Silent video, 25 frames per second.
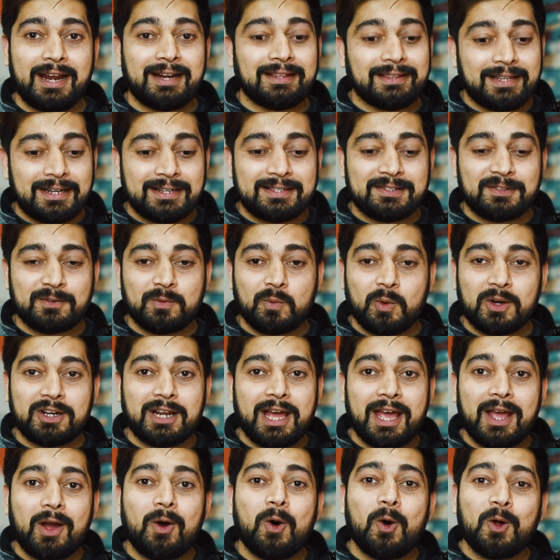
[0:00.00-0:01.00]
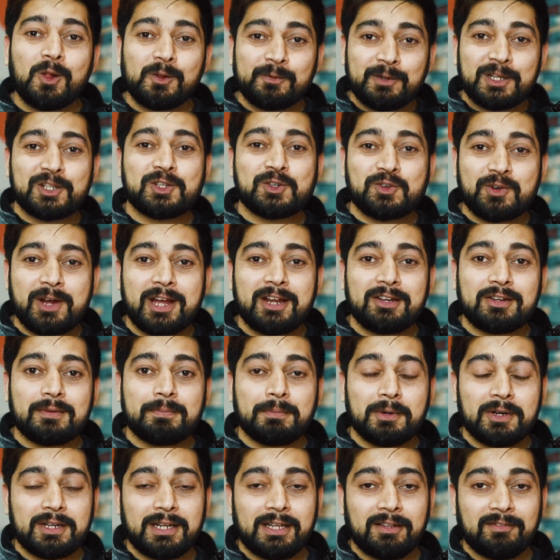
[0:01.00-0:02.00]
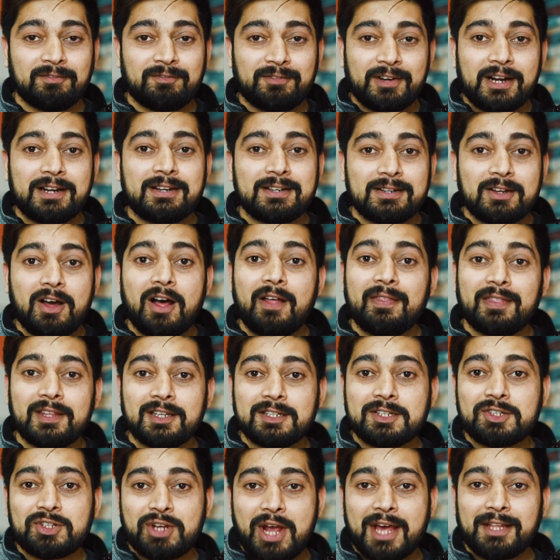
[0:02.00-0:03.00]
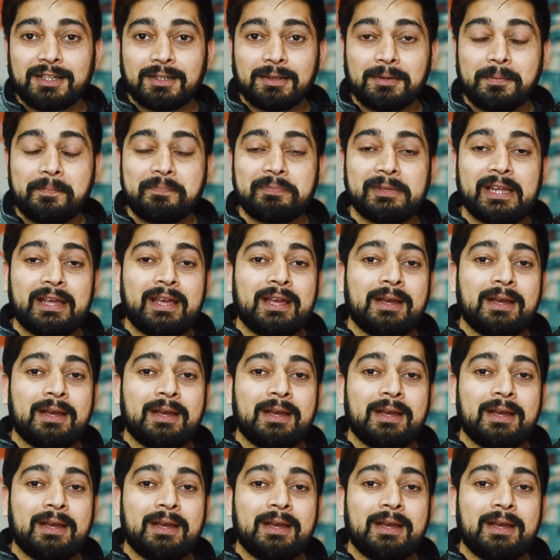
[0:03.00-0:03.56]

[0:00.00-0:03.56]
and that's what I always try to put in front on this channel.